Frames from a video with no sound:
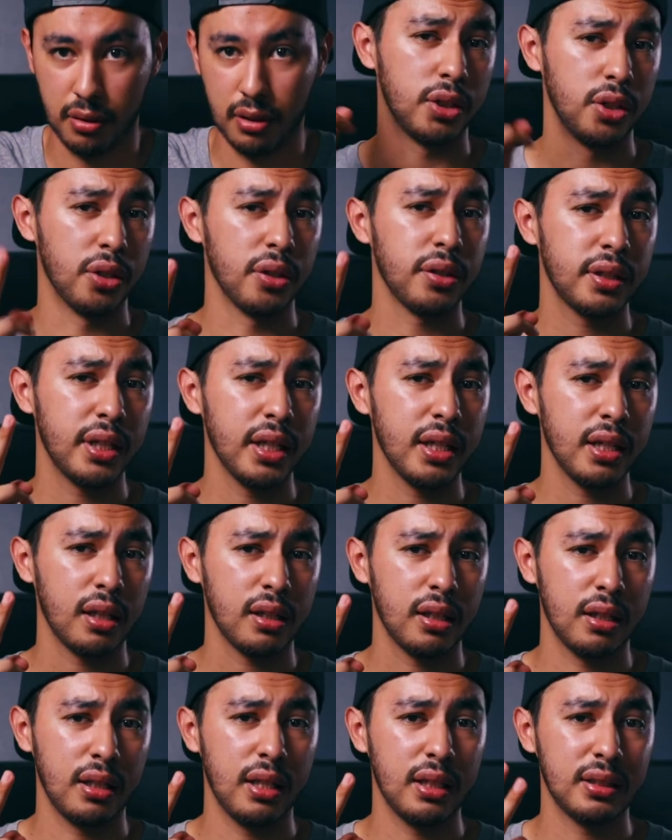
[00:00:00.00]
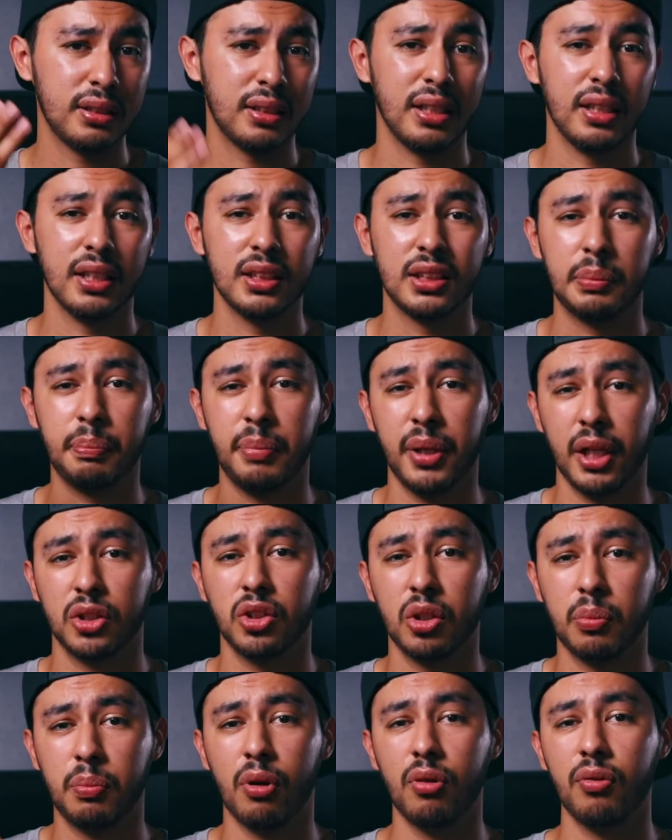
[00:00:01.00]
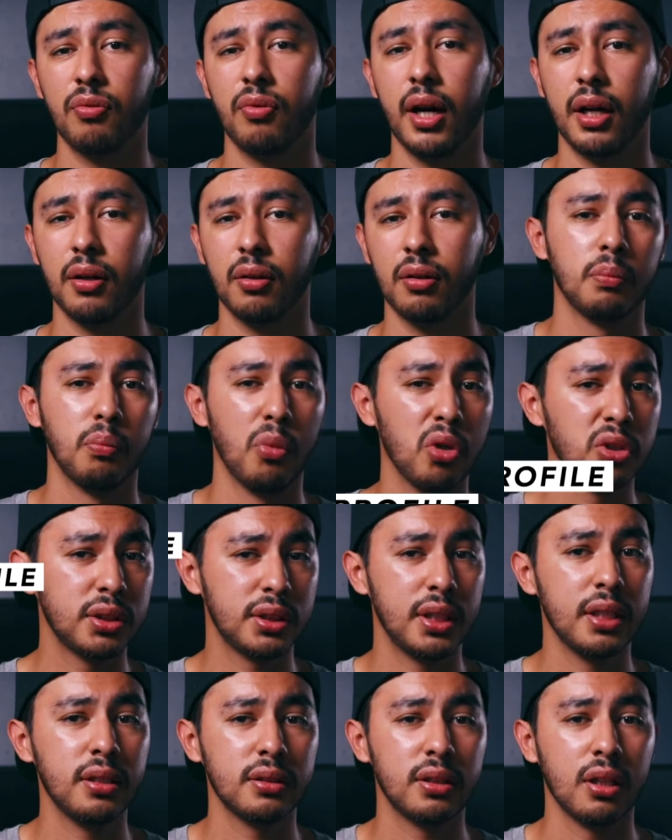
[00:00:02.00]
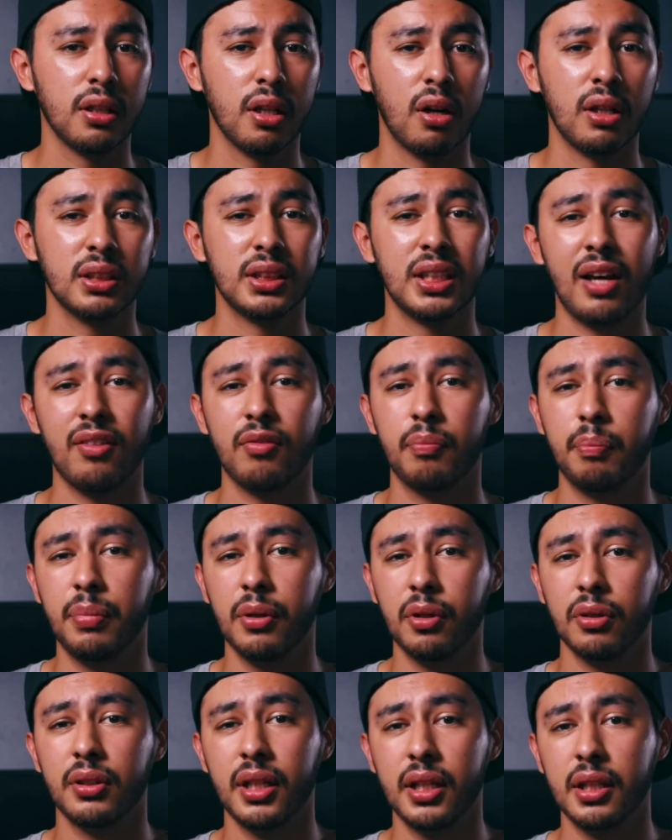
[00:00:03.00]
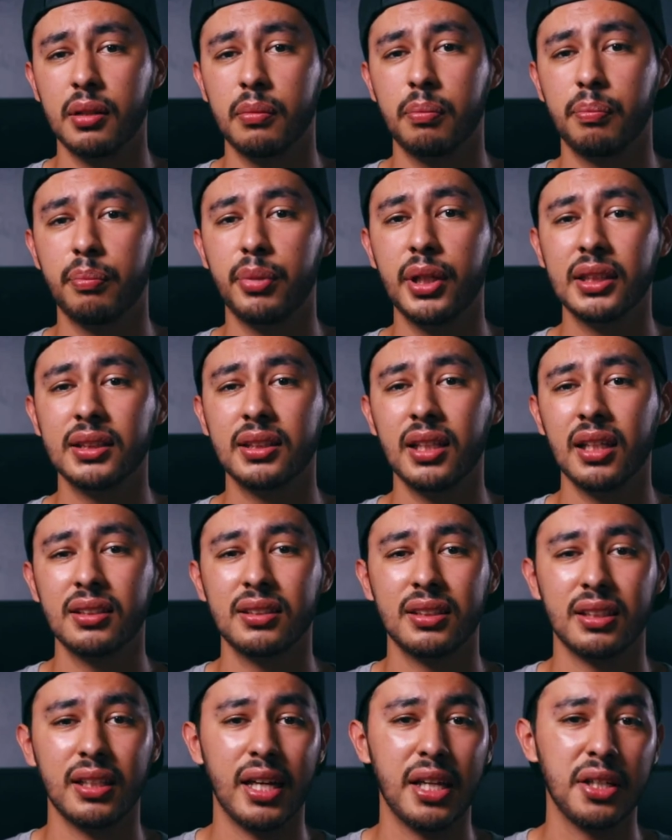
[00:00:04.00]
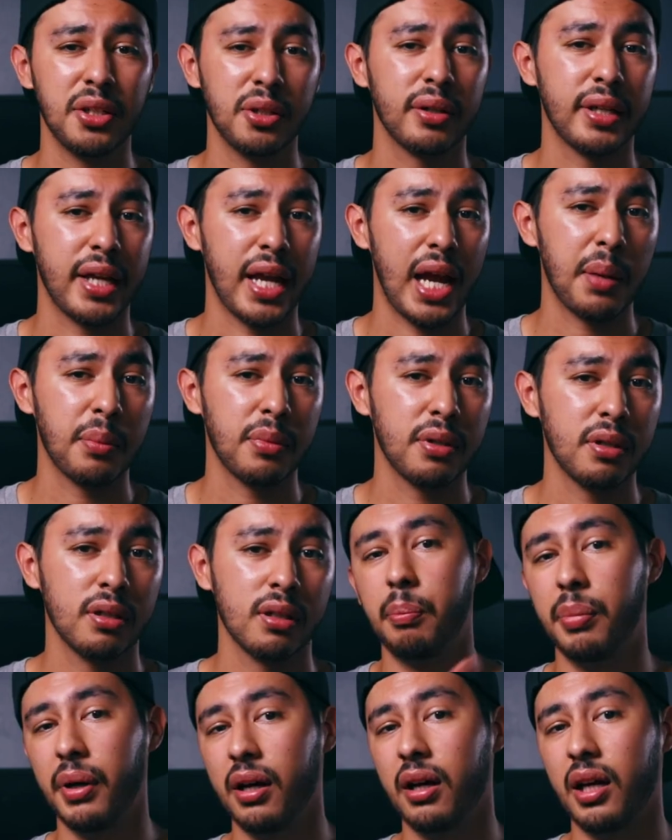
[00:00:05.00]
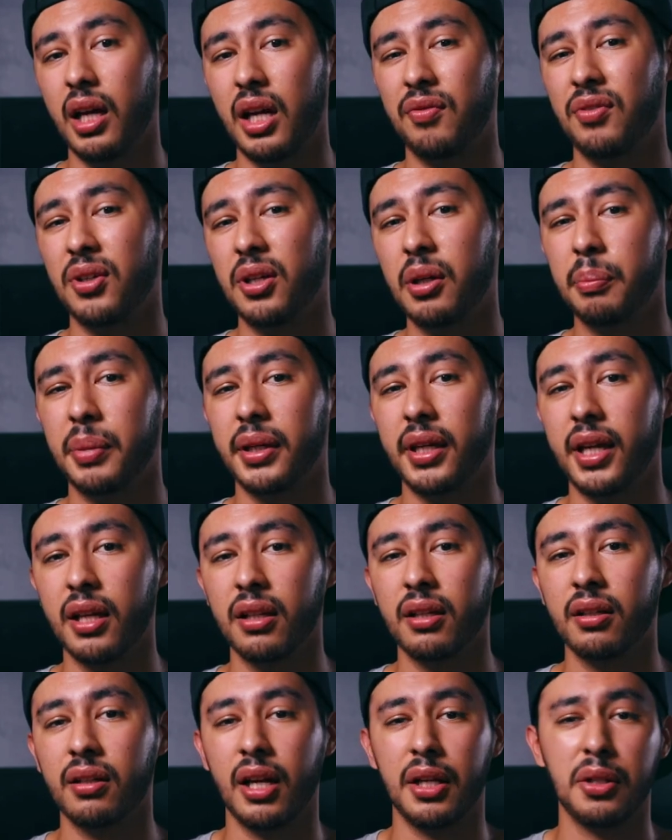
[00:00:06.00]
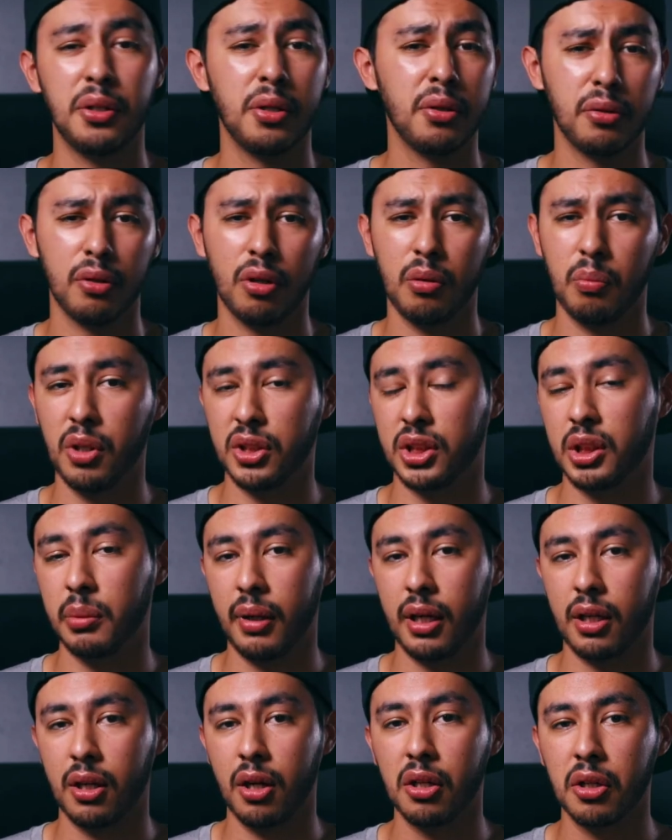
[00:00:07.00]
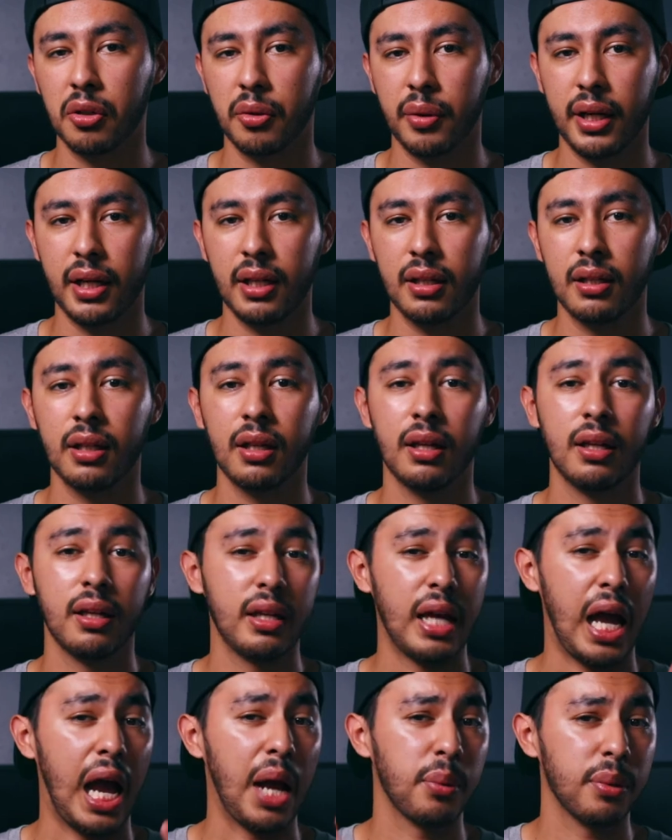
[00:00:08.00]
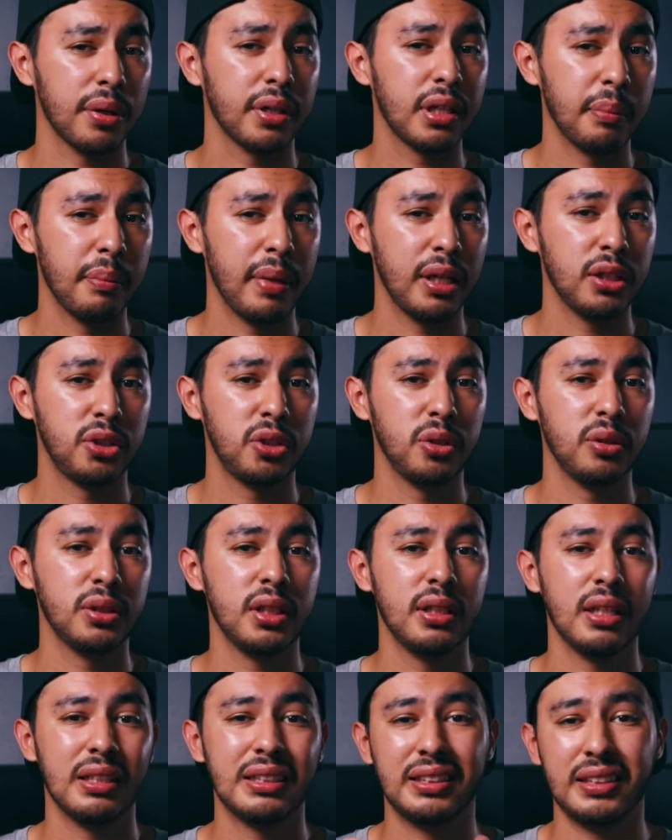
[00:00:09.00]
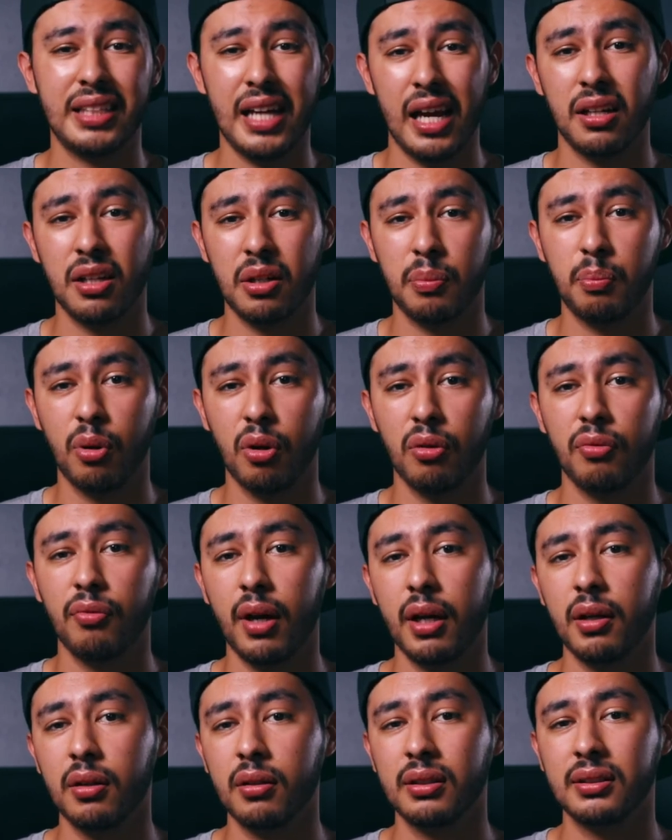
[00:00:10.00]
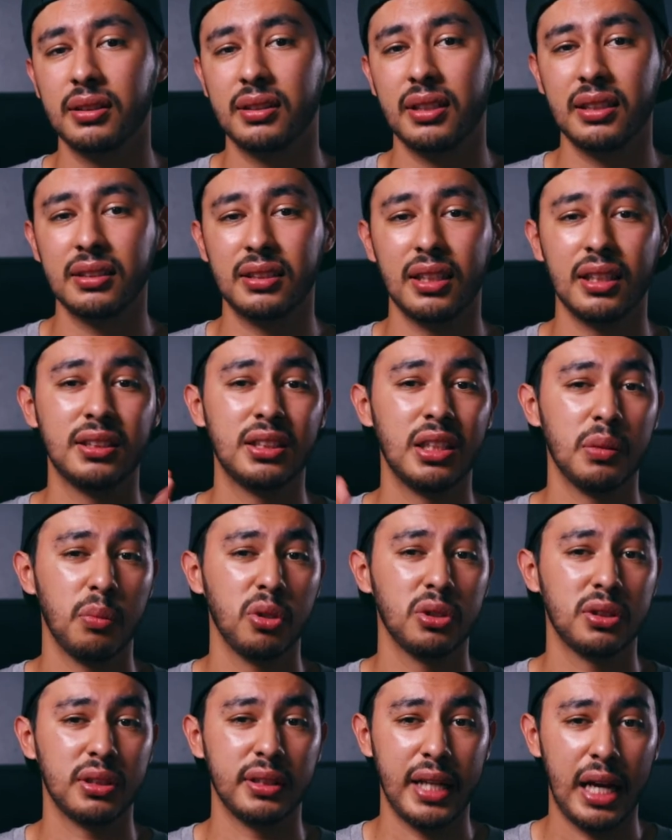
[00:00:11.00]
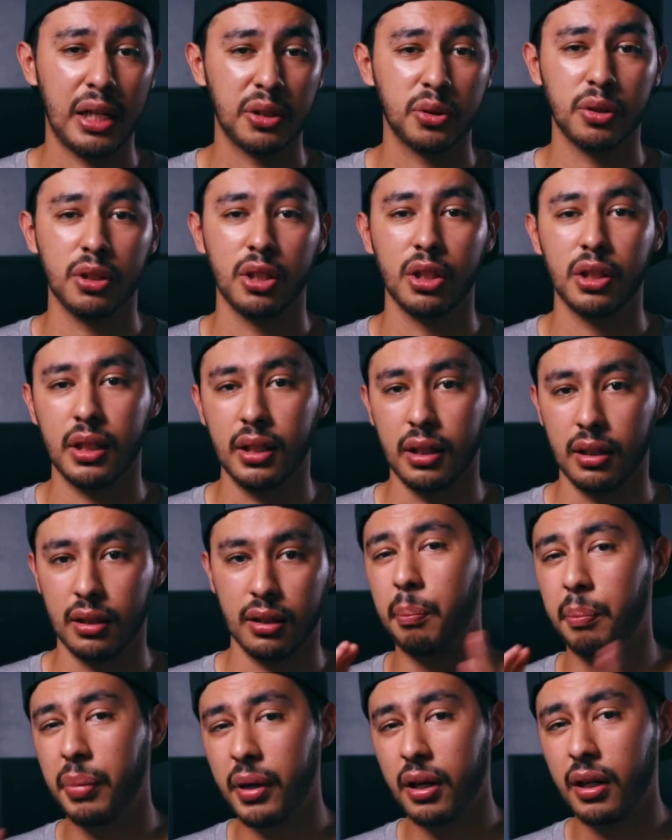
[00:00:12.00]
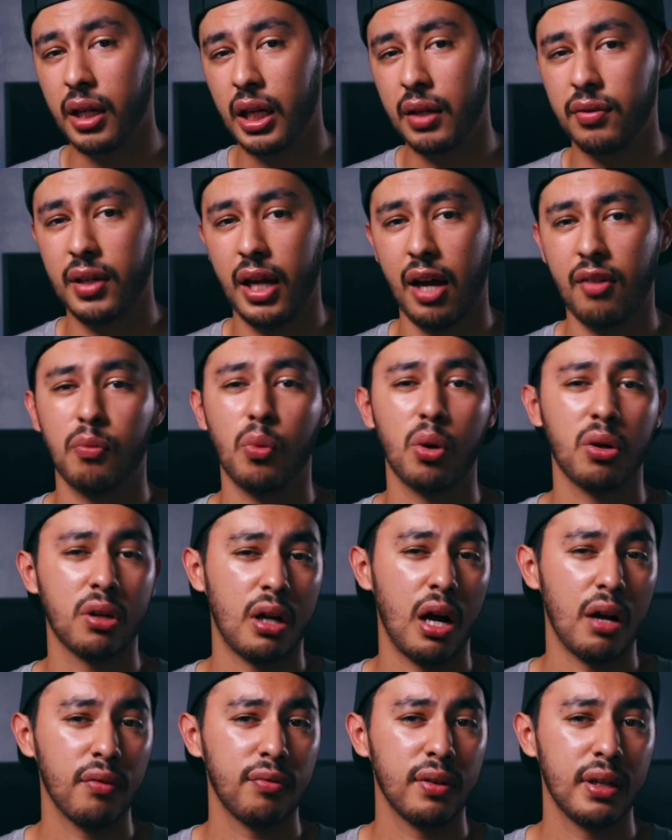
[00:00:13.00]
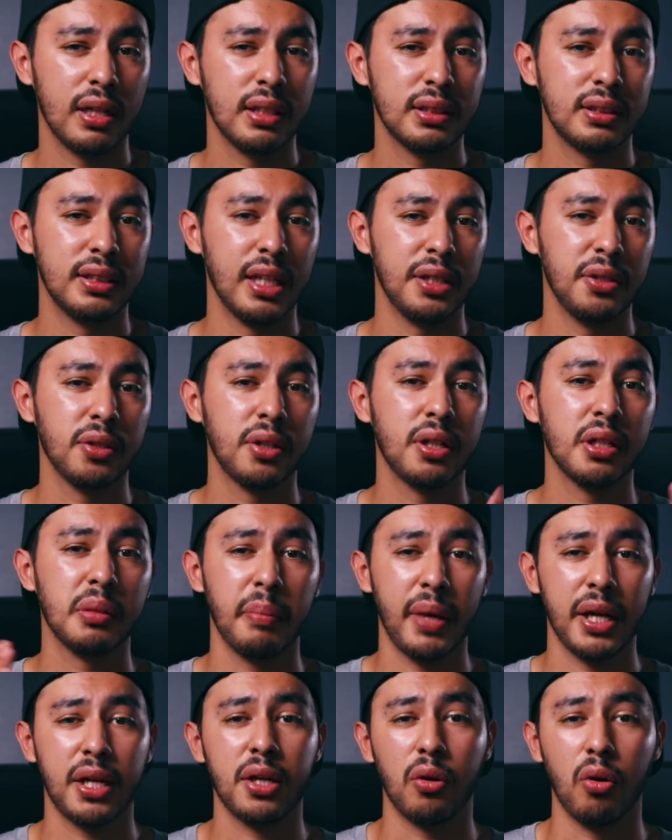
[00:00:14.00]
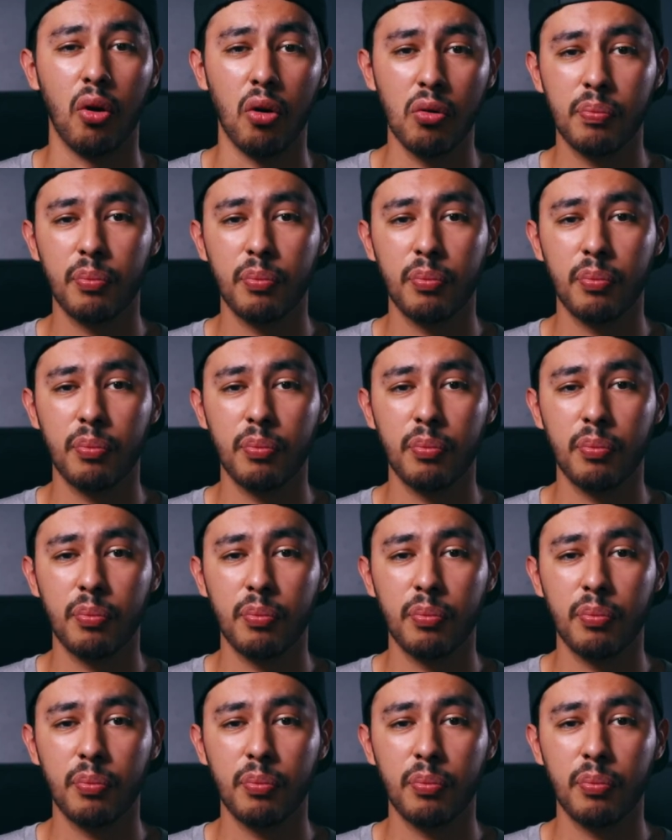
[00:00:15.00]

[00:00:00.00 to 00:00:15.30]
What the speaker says: Third thing on the list is picture profile. Most DSLRs have built-in presets in your camera, but if you're a beginner and you don't know much about color grading, I recommend choosing the standard profile since it's the most natural looking. But if you have more confidence, then you can make your own